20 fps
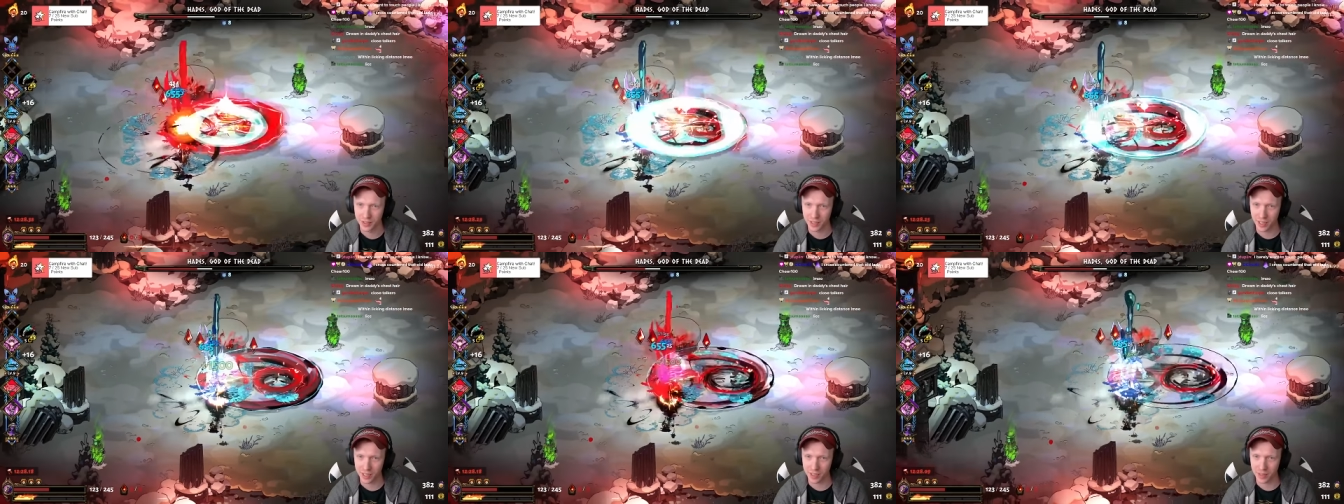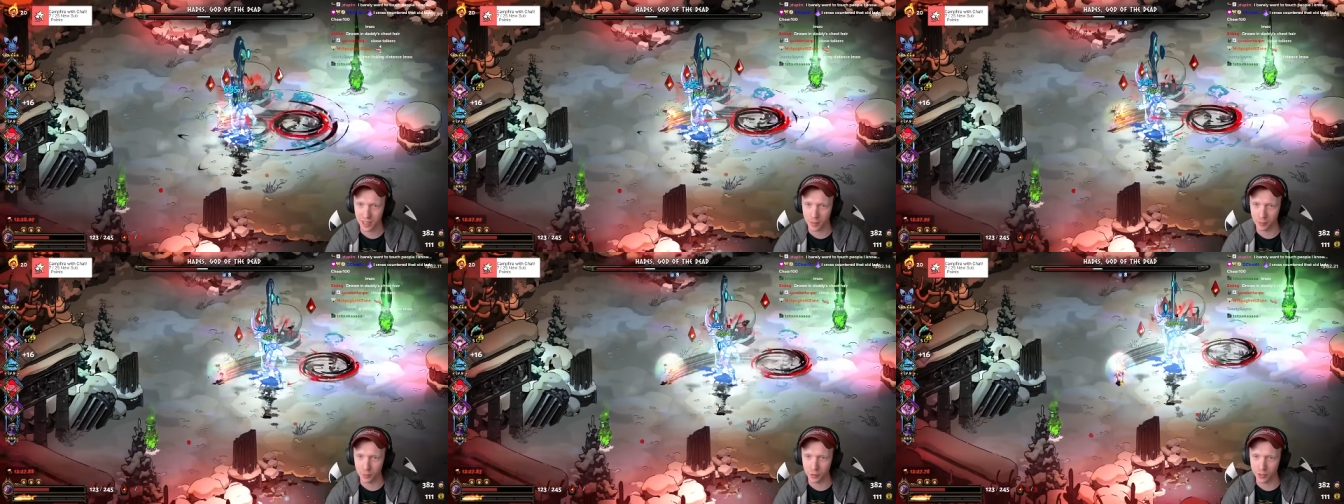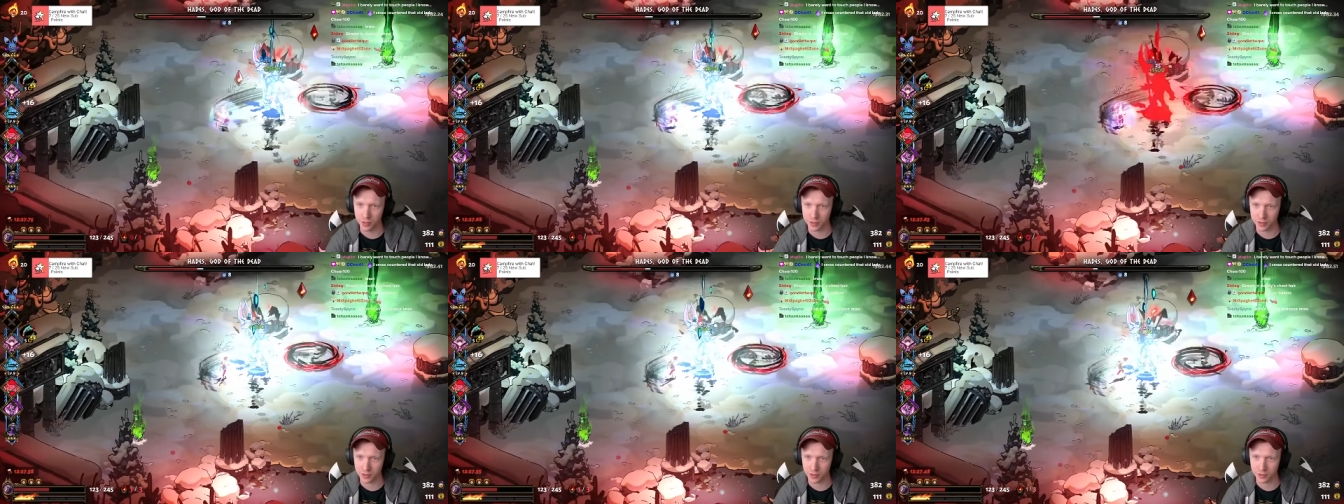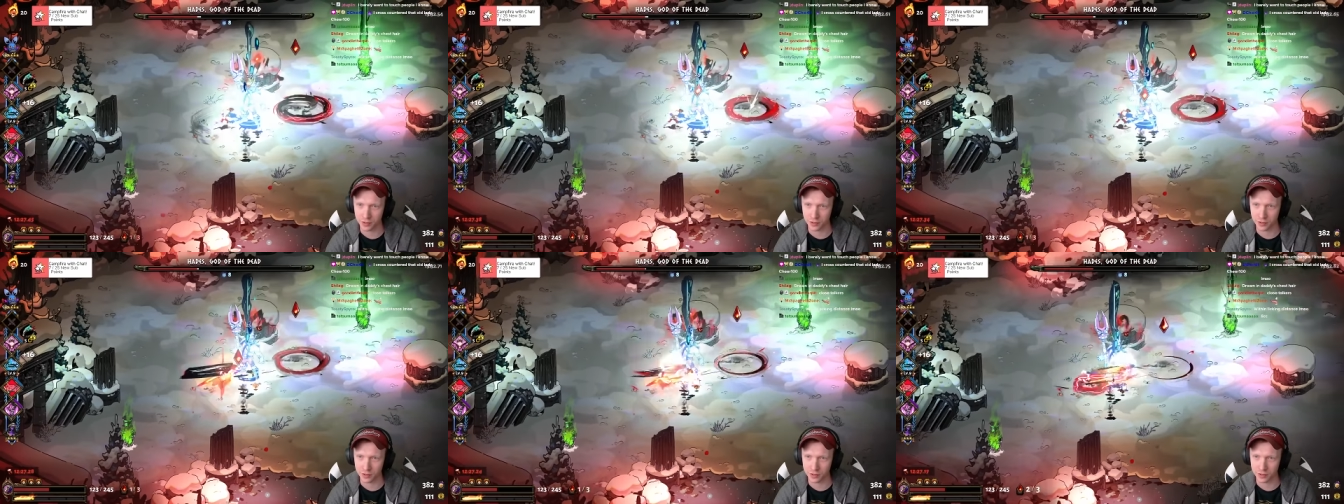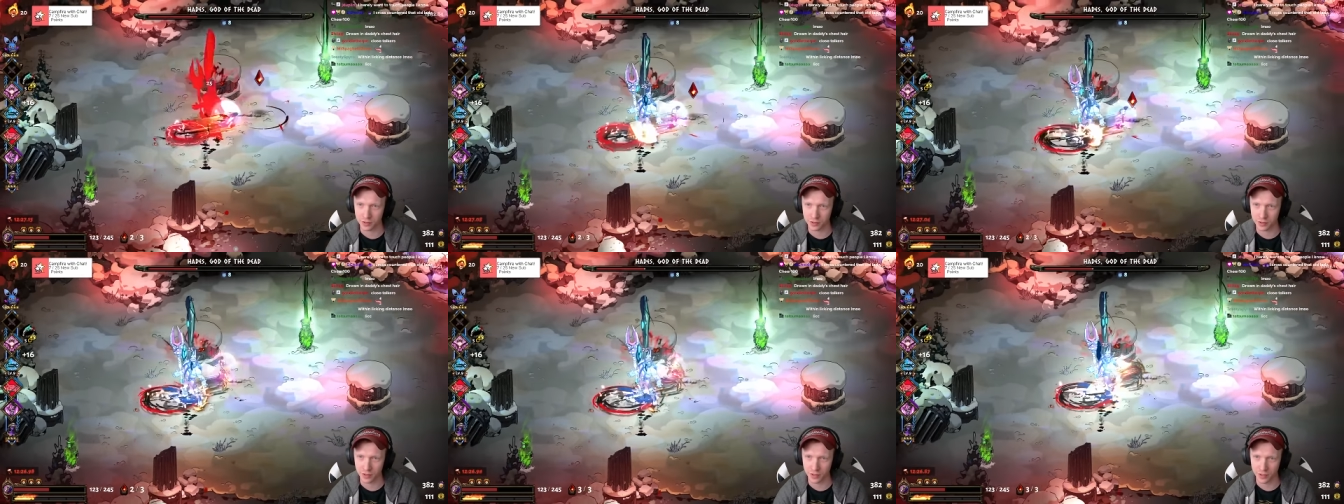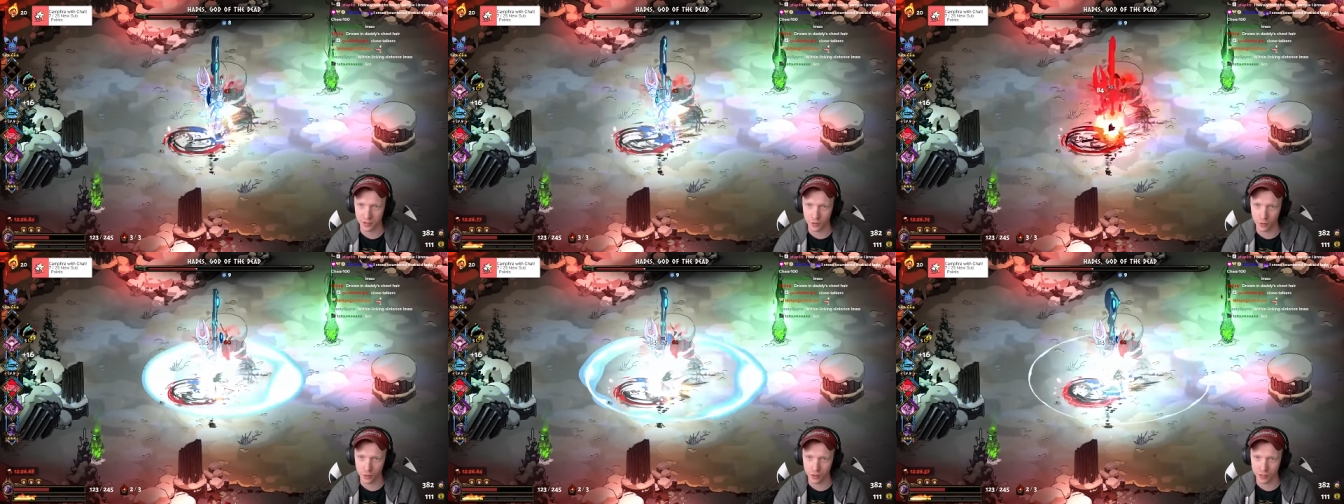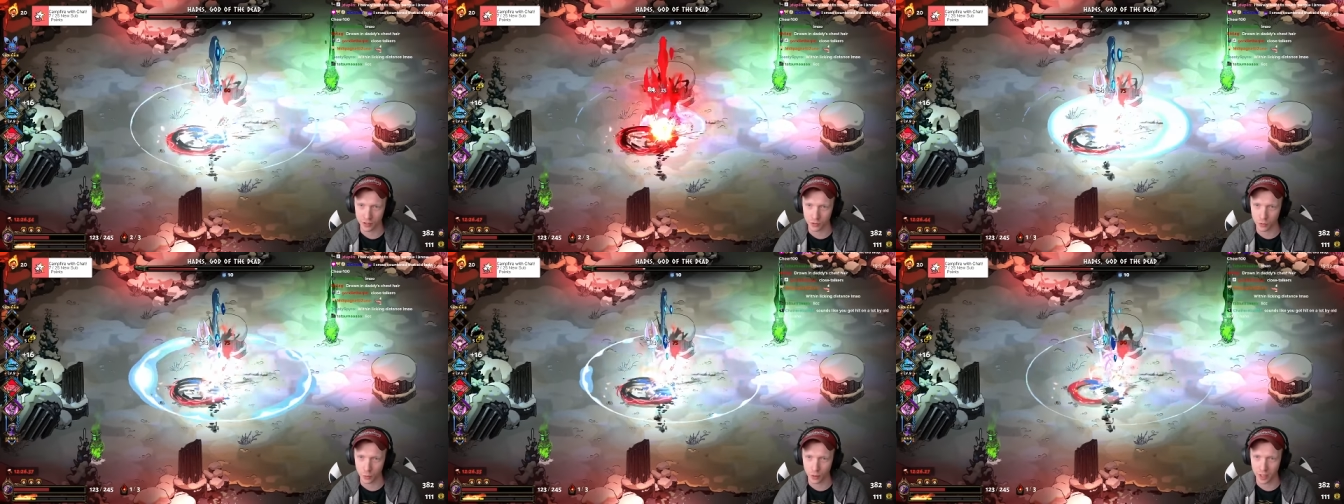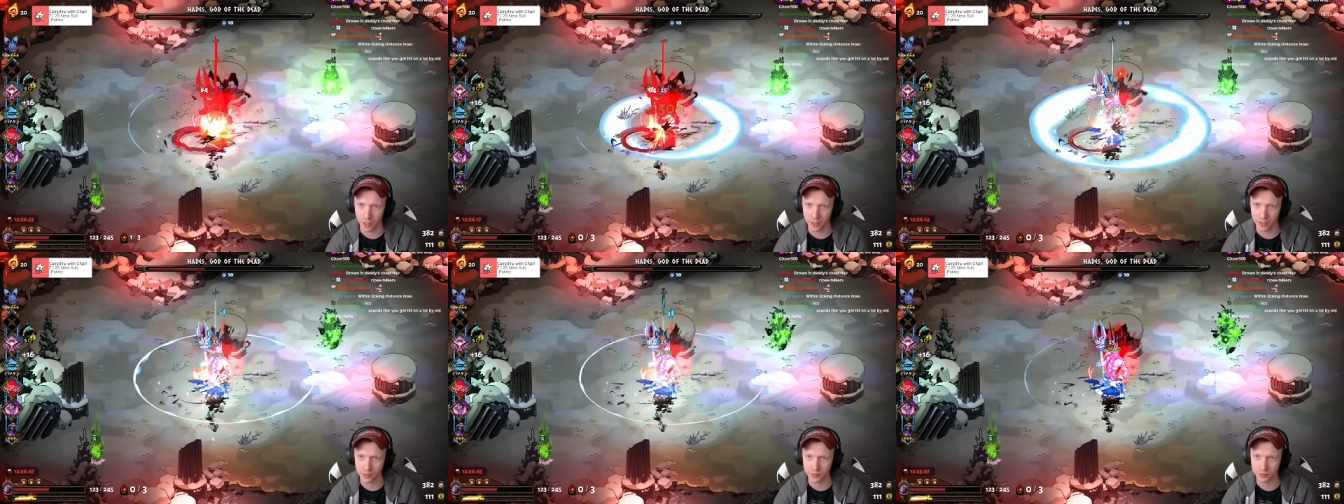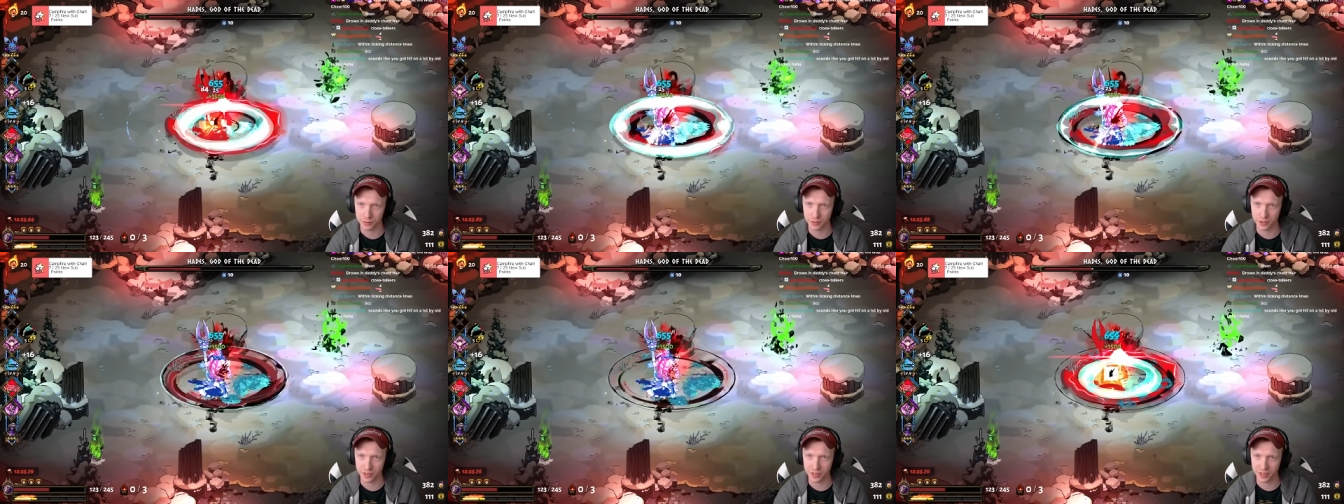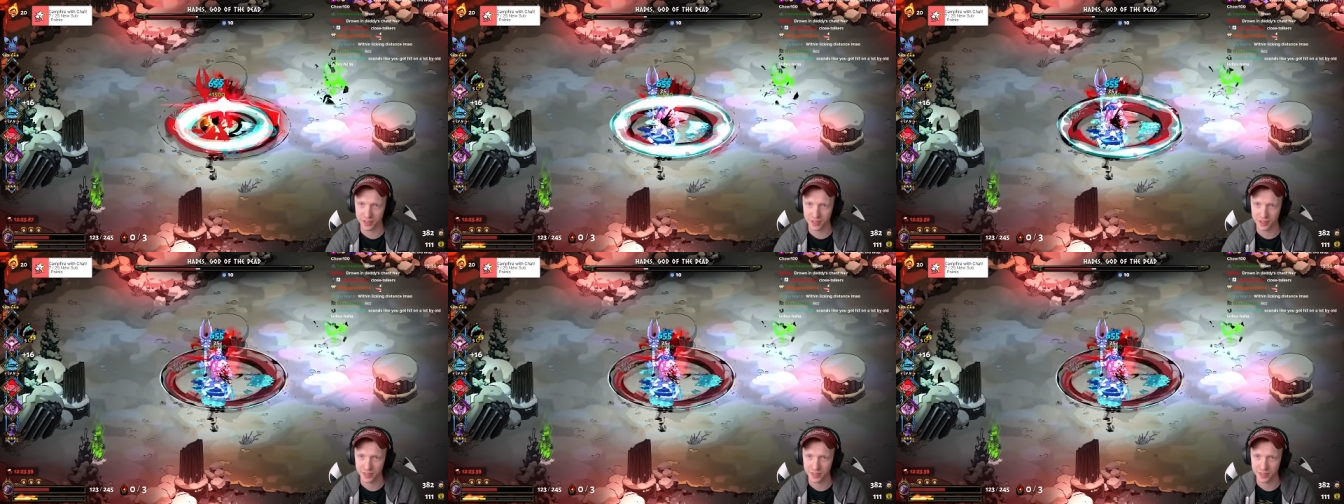at that point, it's because they're just an annoying twat, really.